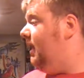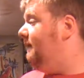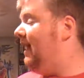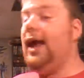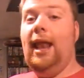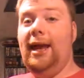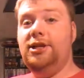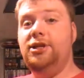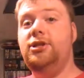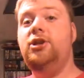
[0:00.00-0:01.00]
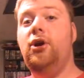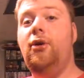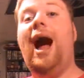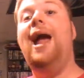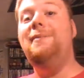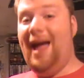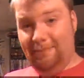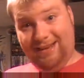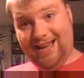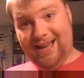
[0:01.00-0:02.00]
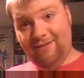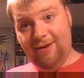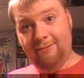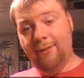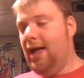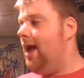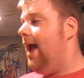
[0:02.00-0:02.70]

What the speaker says: in my collection, so I'm happy to have him.